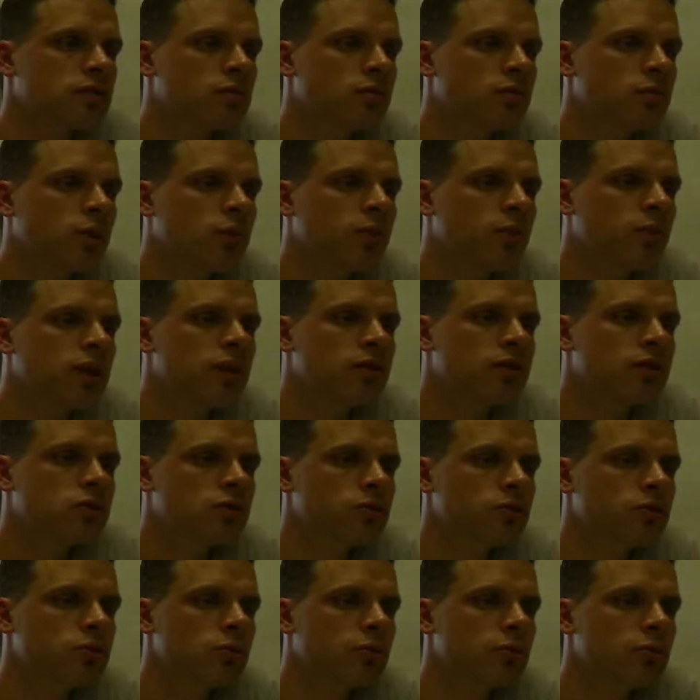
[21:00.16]
when we
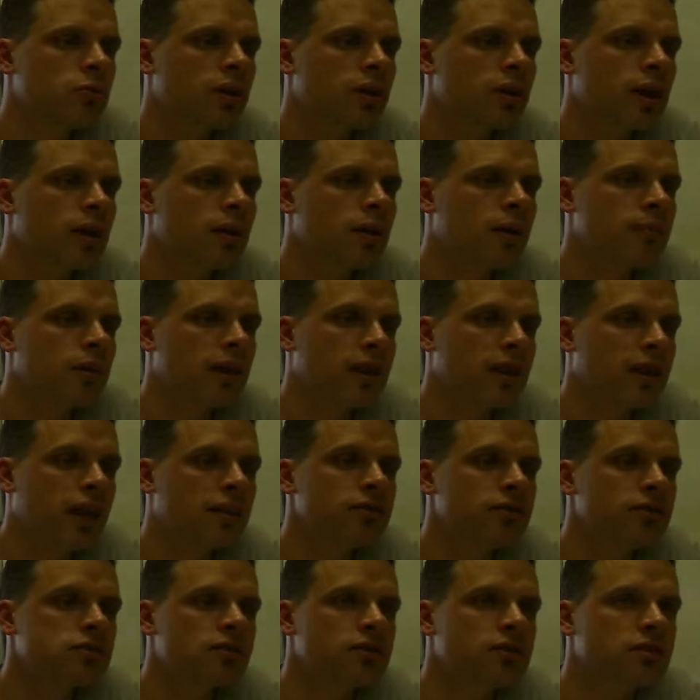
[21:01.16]
do
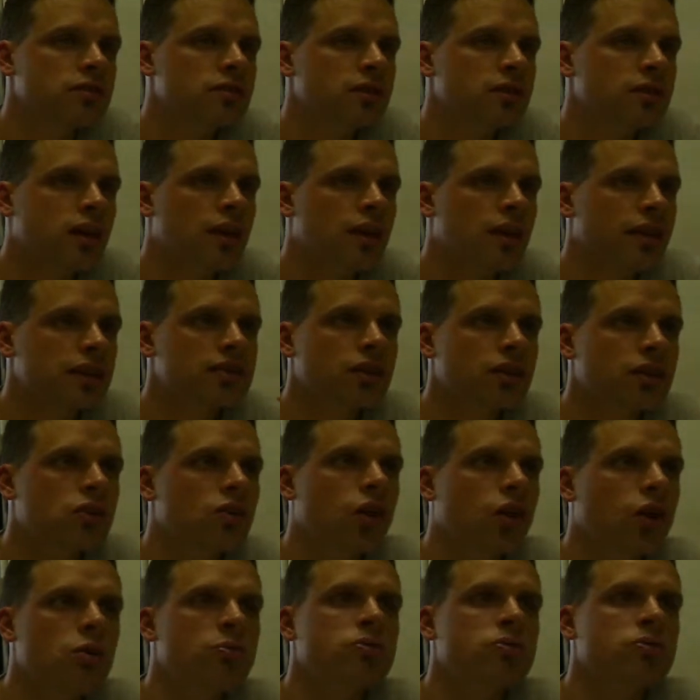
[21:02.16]
inheritance, that's a
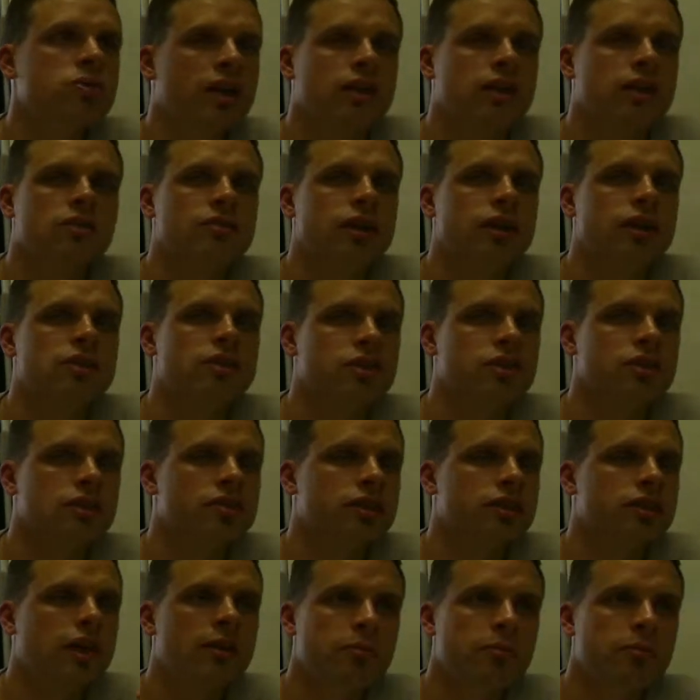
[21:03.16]
global declaration.
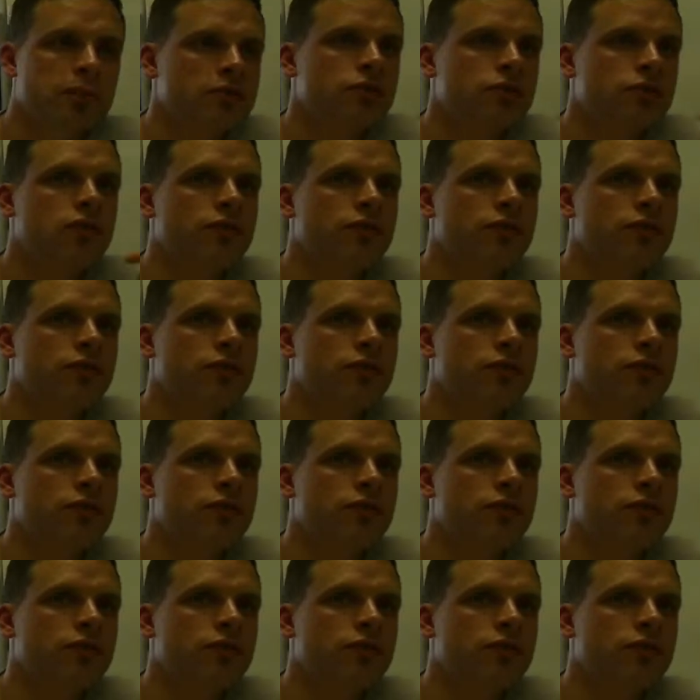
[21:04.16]
It's going to be true